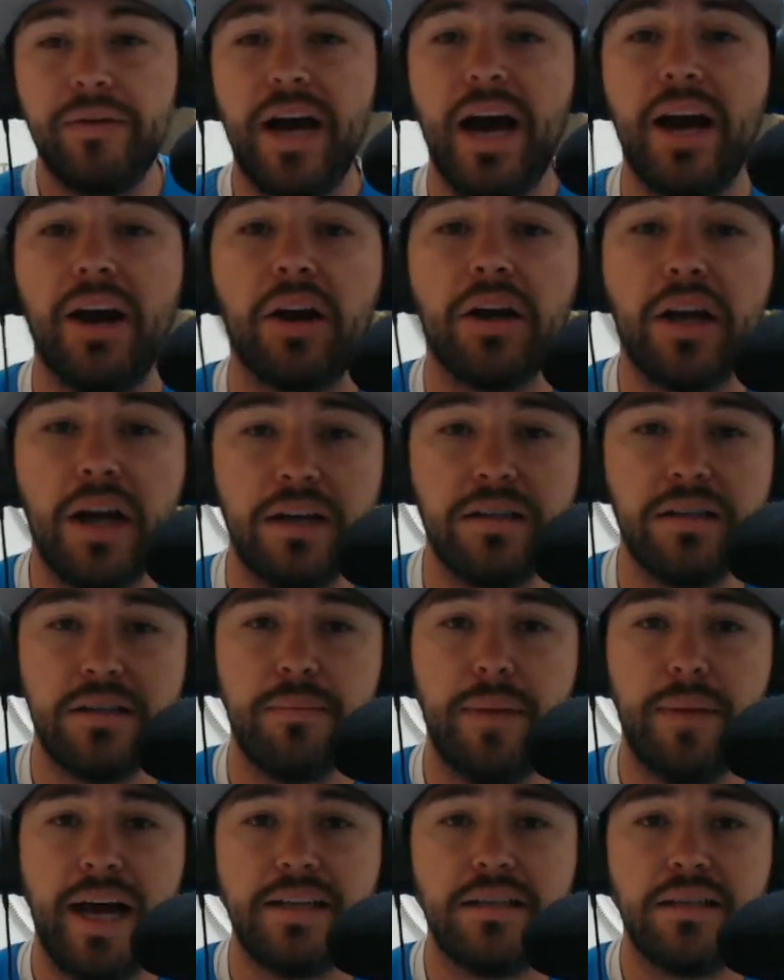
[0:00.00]
got our
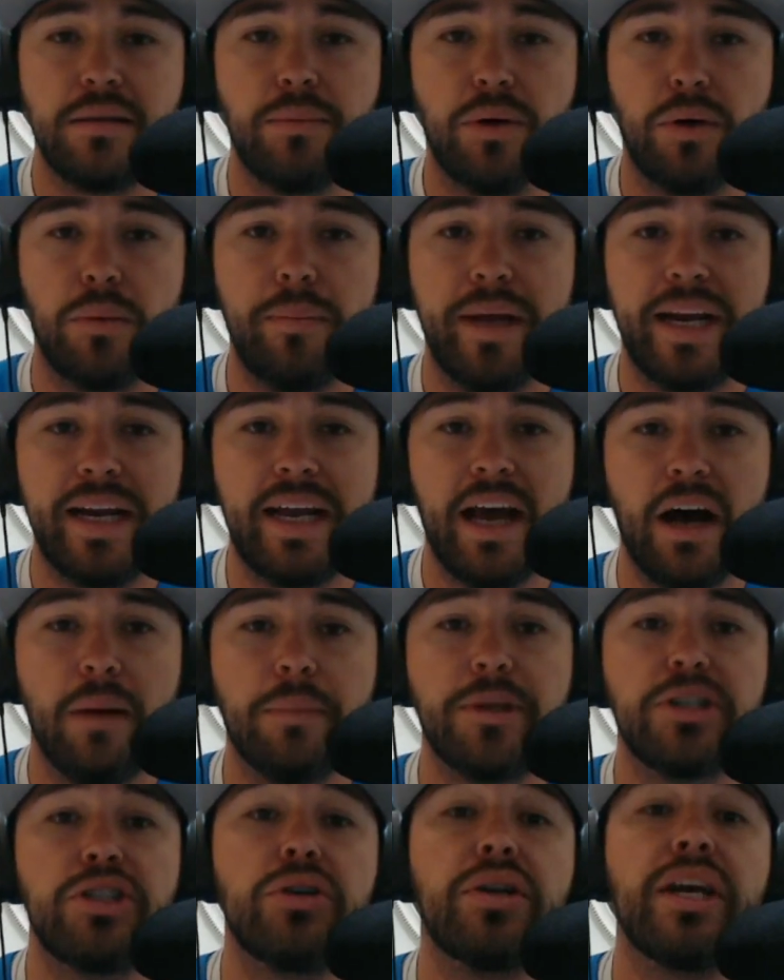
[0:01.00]
customizable mini
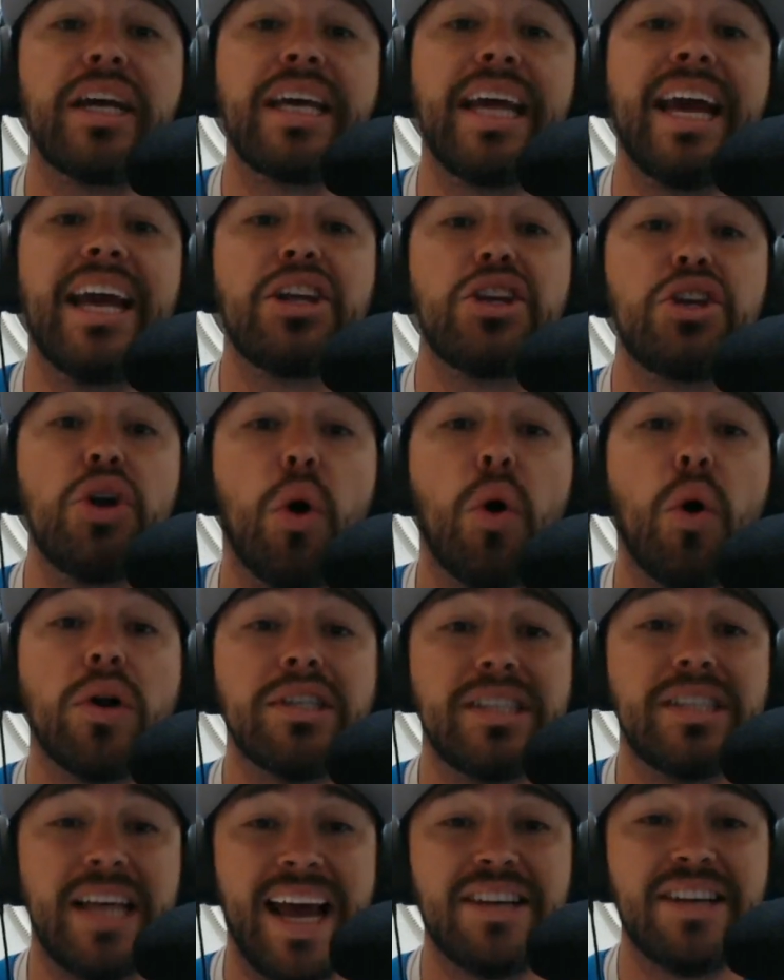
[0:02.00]
helmets. You can get
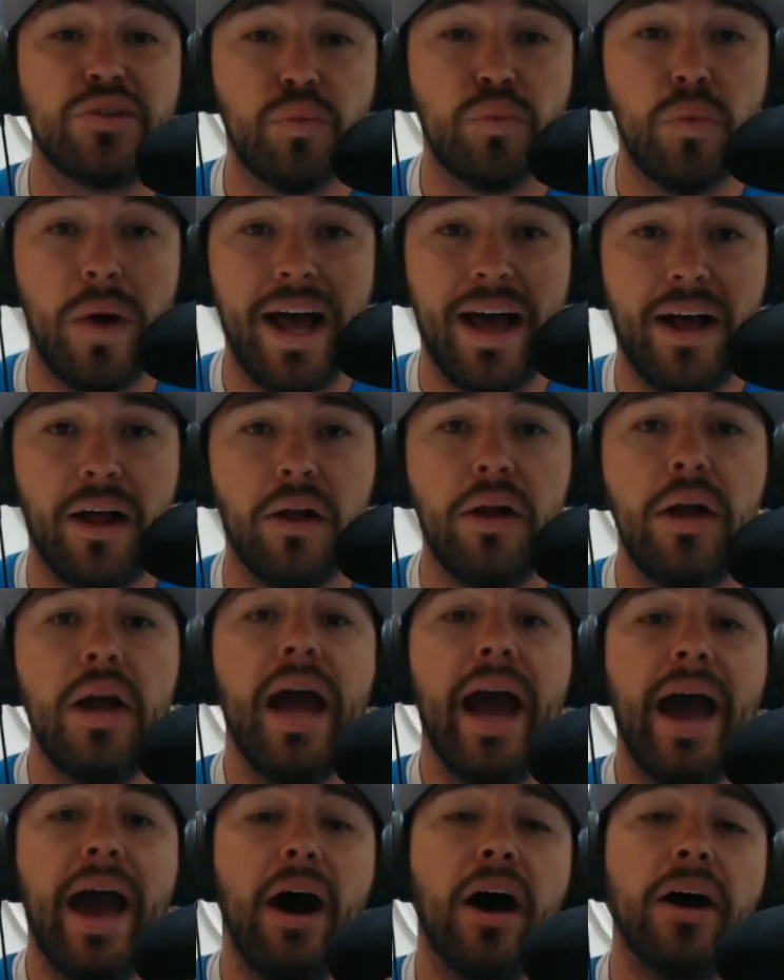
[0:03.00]
yours as well
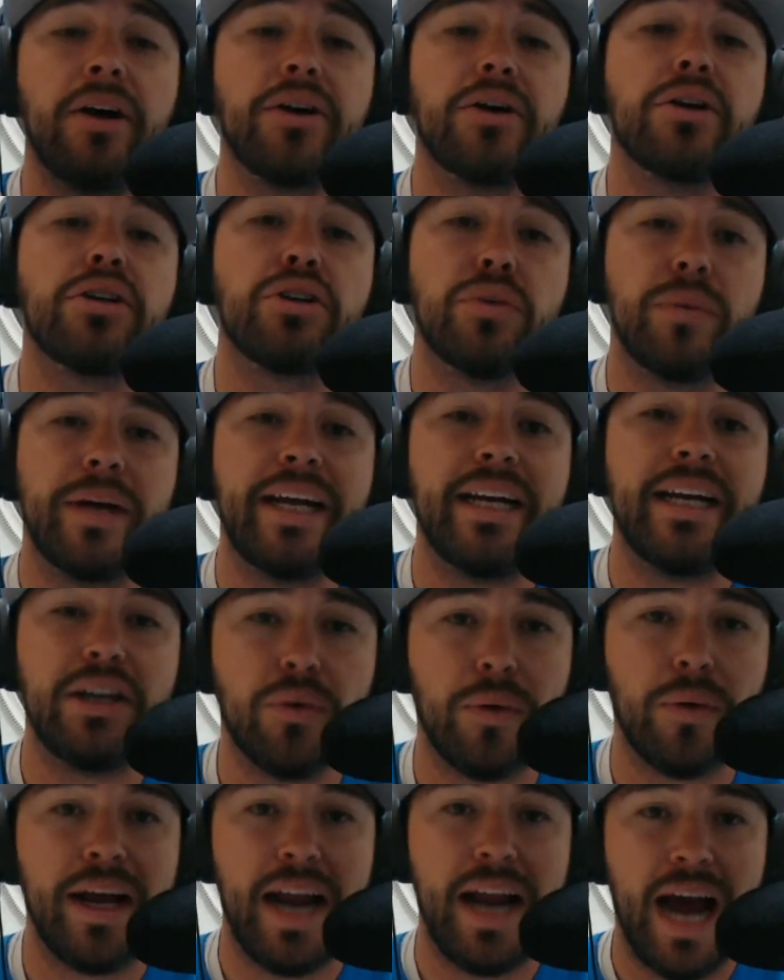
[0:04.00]
under
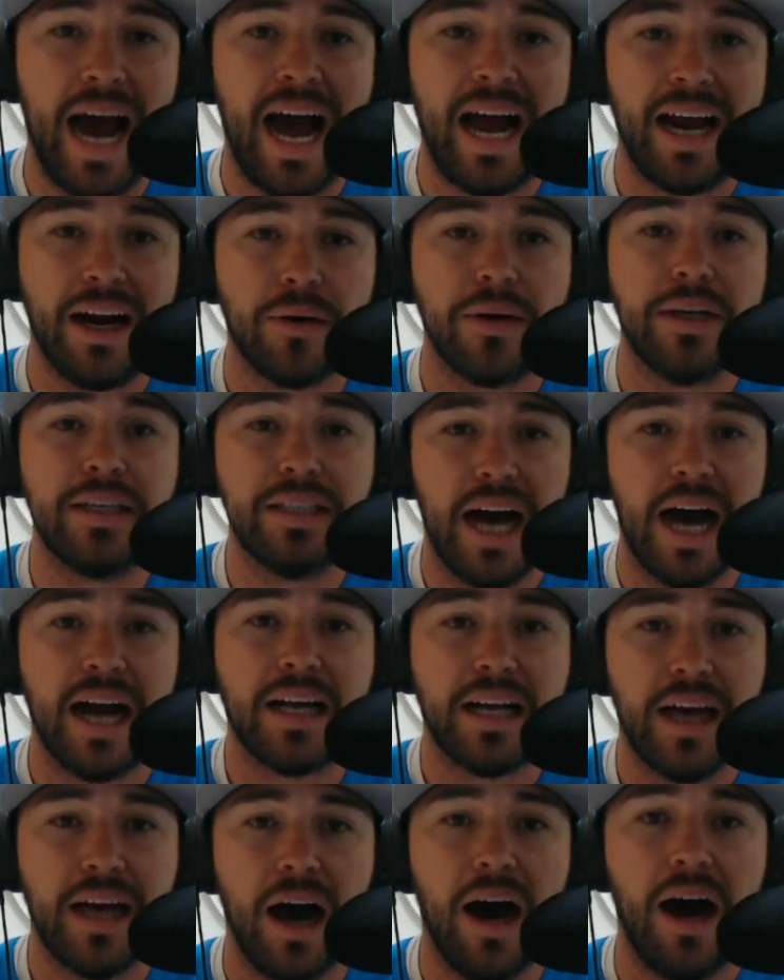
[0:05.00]

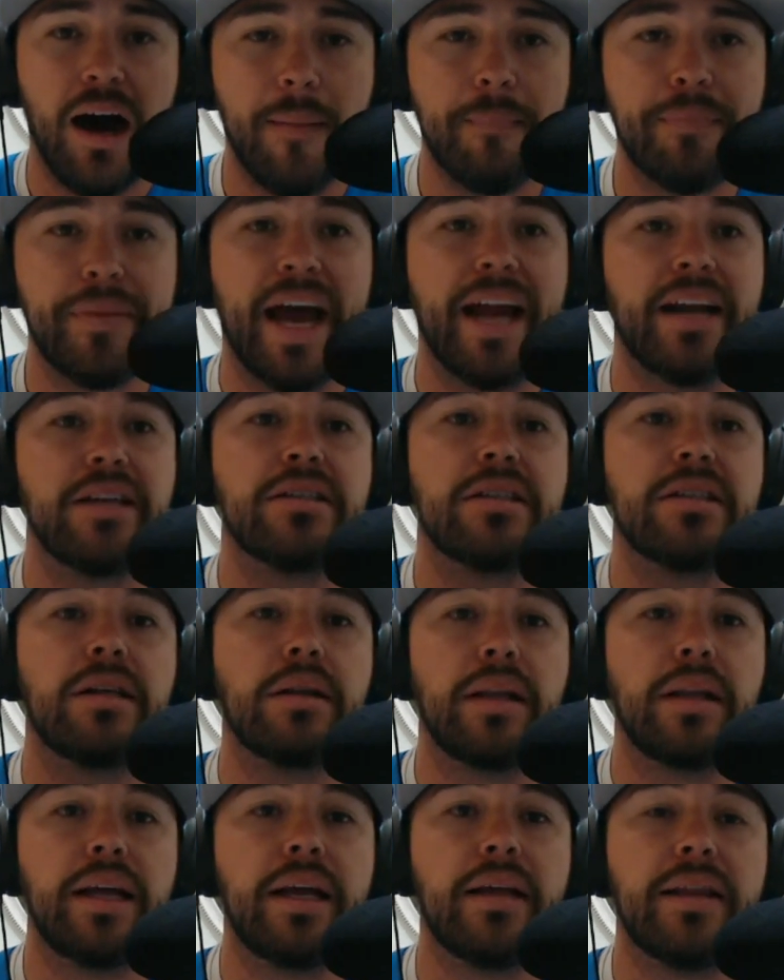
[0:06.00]
greengridiron.com. That is
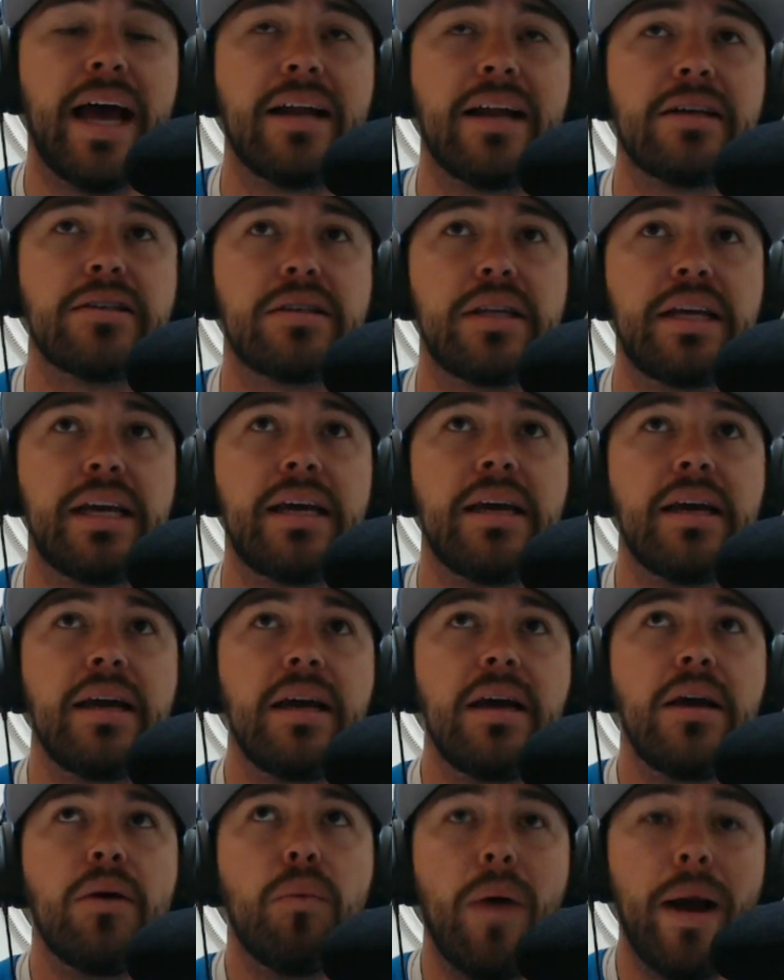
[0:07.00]
the
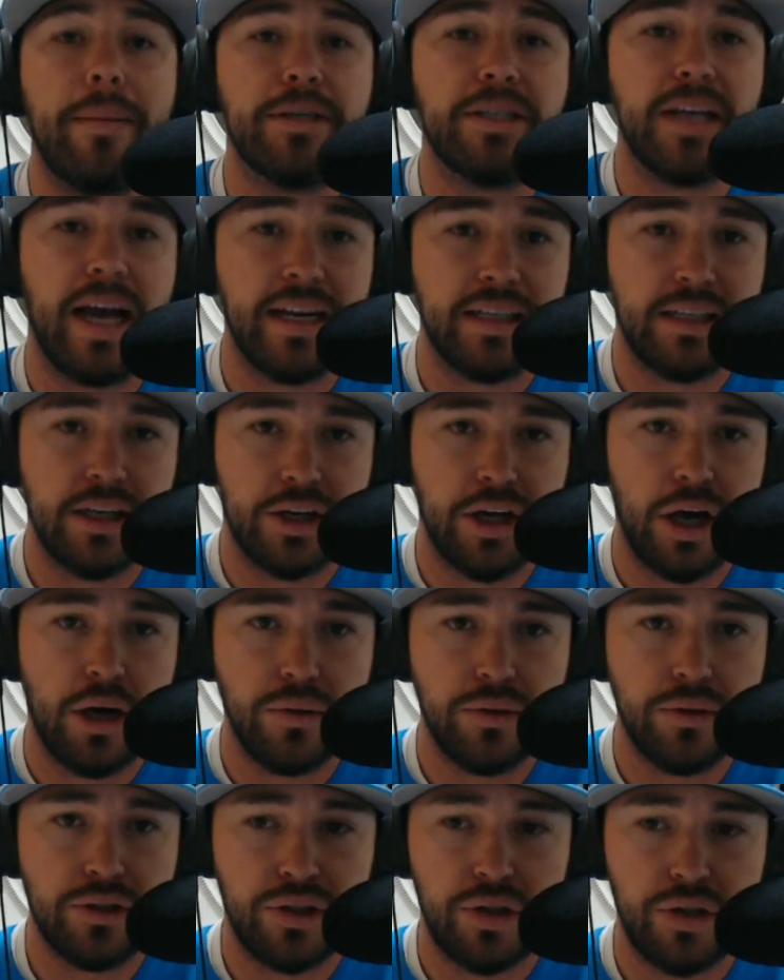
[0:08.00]
website to
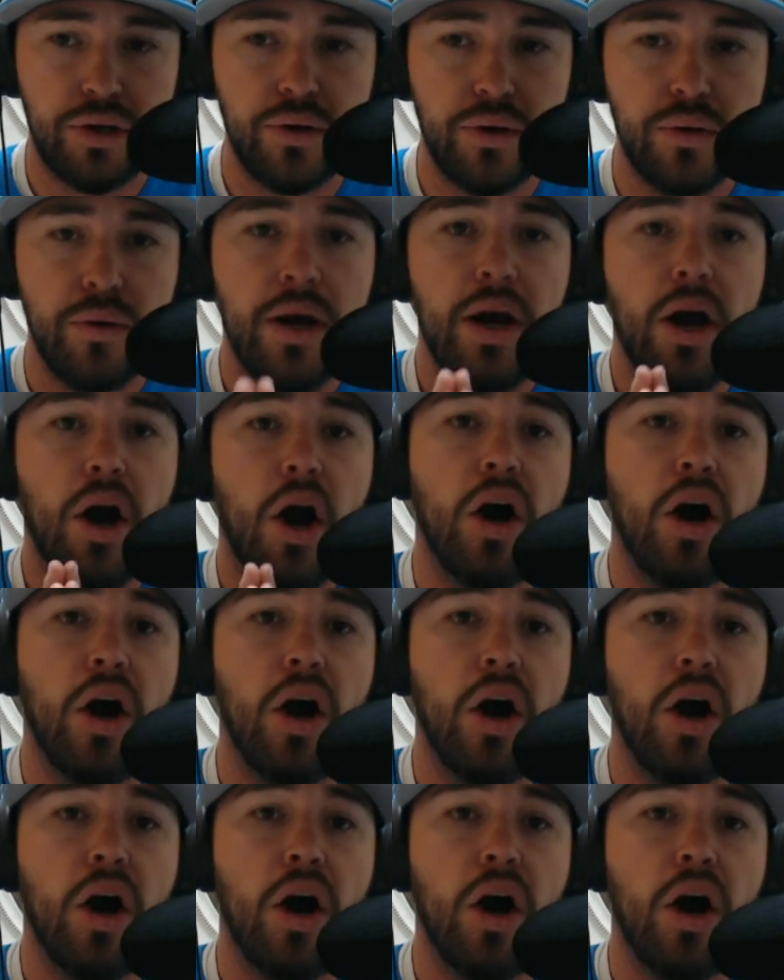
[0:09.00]
go to.